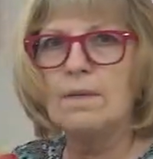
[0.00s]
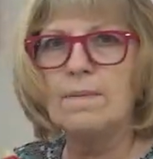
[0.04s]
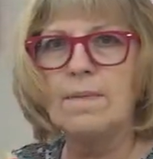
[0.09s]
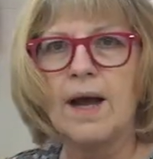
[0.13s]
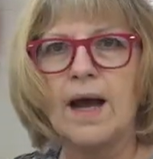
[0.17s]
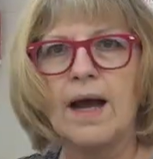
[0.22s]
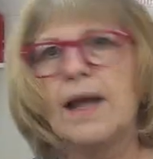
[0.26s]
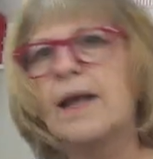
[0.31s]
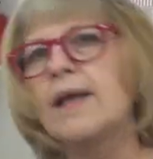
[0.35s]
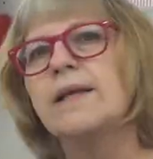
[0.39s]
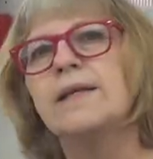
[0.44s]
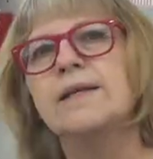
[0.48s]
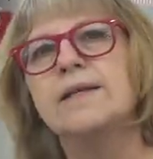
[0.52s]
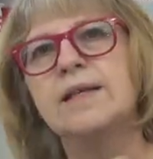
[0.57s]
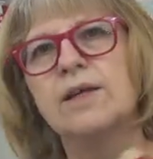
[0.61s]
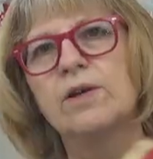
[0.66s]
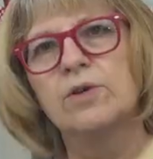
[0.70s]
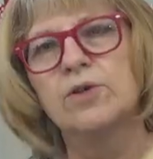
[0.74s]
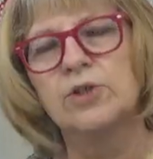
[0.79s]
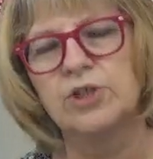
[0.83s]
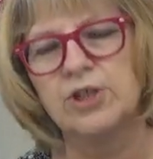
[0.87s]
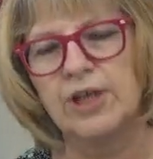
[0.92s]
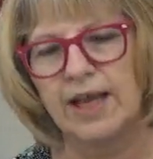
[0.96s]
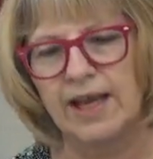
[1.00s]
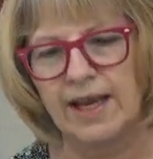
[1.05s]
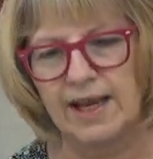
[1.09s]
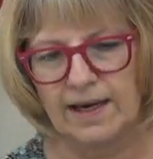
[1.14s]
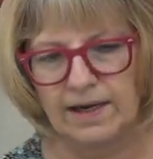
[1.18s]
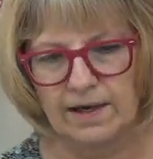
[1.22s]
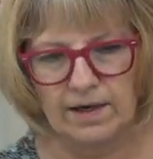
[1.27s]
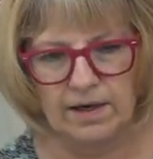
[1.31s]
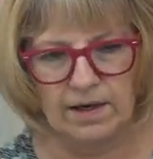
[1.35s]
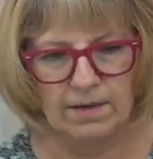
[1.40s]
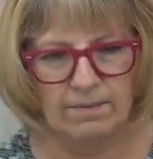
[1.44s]
my Dear
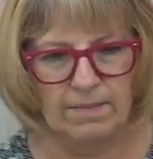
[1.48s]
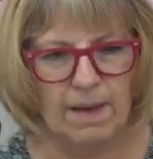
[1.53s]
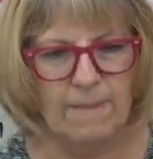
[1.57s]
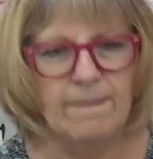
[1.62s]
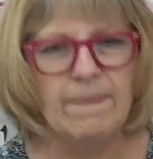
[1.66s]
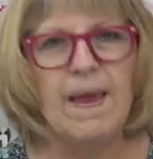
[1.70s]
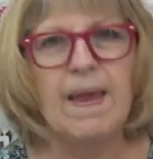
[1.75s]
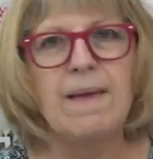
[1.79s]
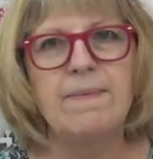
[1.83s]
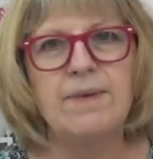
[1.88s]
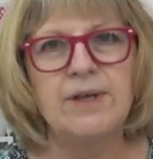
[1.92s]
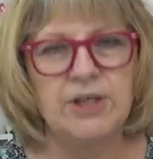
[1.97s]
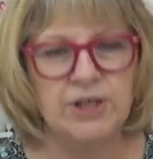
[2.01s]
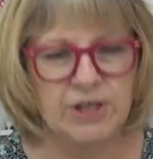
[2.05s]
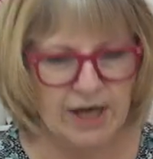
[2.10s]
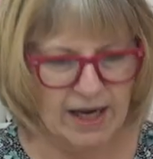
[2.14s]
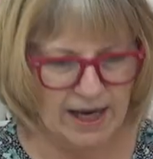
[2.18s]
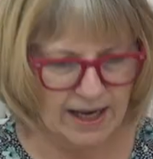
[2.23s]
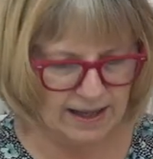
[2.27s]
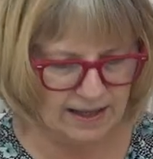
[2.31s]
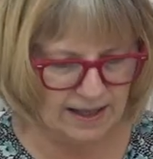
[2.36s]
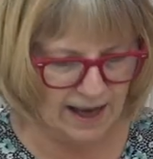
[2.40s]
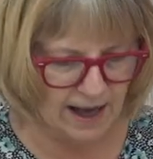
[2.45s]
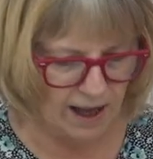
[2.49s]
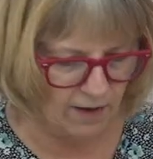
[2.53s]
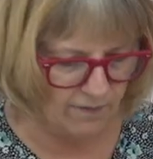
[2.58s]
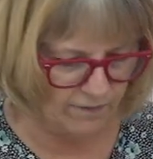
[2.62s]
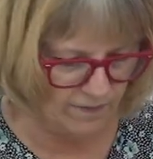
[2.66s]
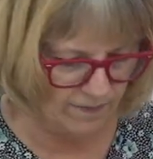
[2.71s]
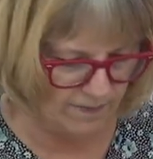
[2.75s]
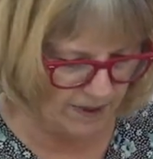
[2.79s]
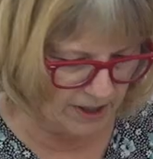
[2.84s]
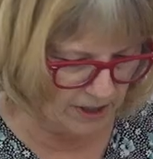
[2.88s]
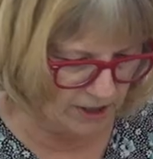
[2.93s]
Jane, my Baby Jane, the
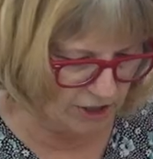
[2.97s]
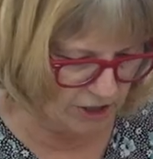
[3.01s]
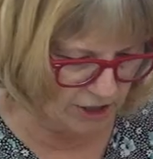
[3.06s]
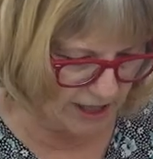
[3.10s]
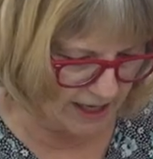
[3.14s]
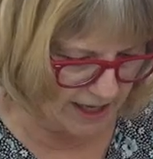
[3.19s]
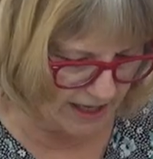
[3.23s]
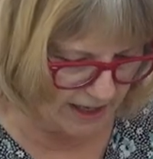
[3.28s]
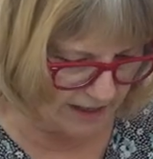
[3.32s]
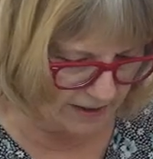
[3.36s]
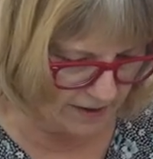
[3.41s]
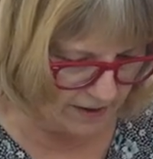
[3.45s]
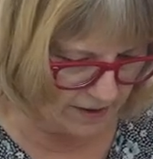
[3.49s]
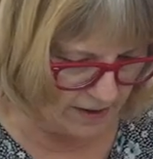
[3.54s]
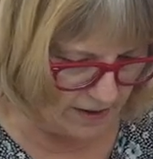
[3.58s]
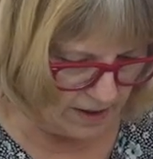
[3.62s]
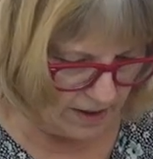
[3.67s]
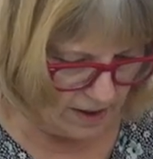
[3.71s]
Alphabet Jane.